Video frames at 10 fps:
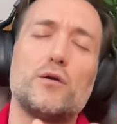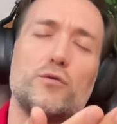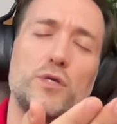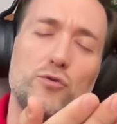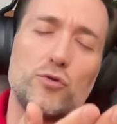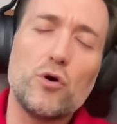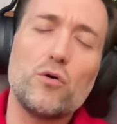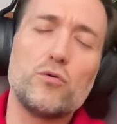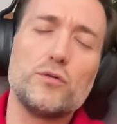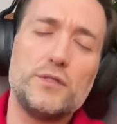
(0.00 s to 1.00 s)
You need to
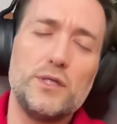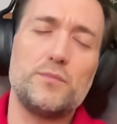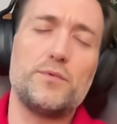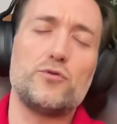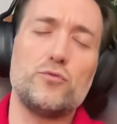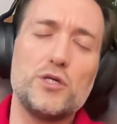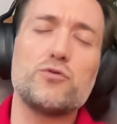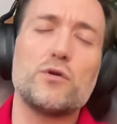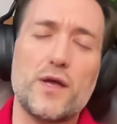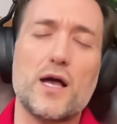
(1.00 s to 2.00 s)
go deep into each one
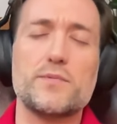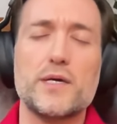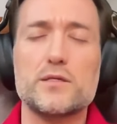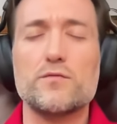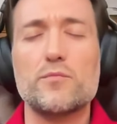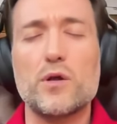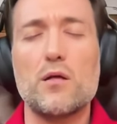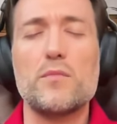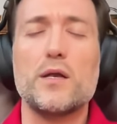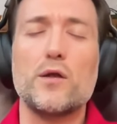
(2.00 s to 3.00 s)
of the aspects of the
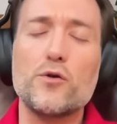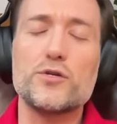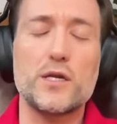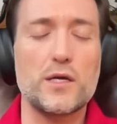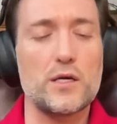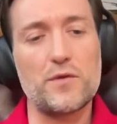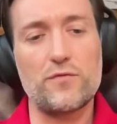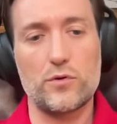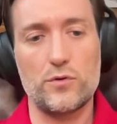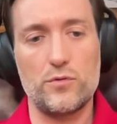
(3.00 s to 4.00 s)
problem and understanding it
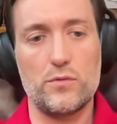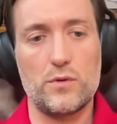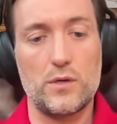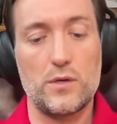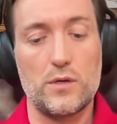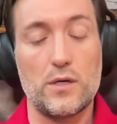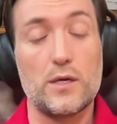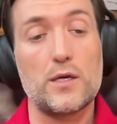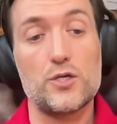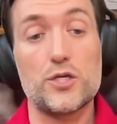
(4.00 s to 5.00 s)
before you
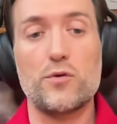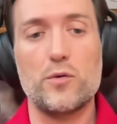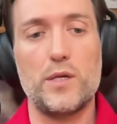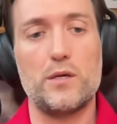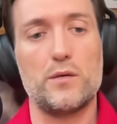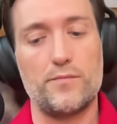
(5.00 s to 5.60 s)
can share an opinion.